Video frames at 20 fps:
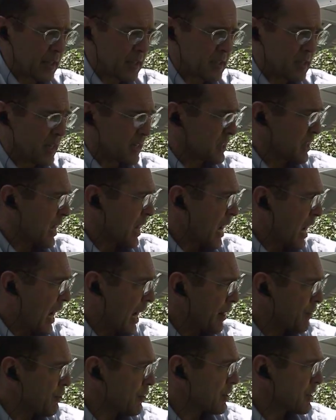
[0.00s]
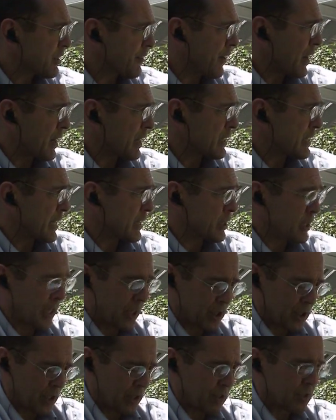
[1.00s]
says hundreds of architects and
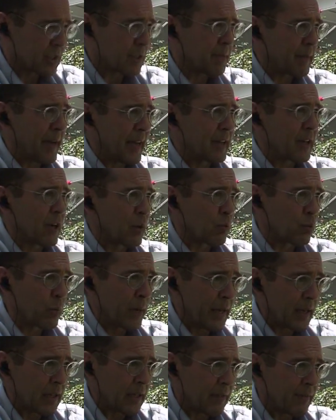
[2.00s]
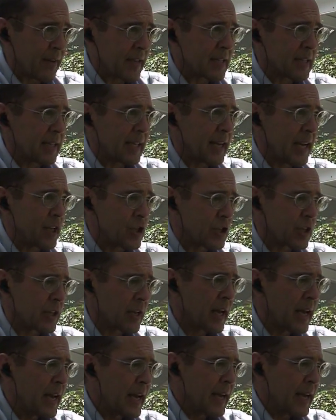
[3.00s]
engineers demand a real investigation.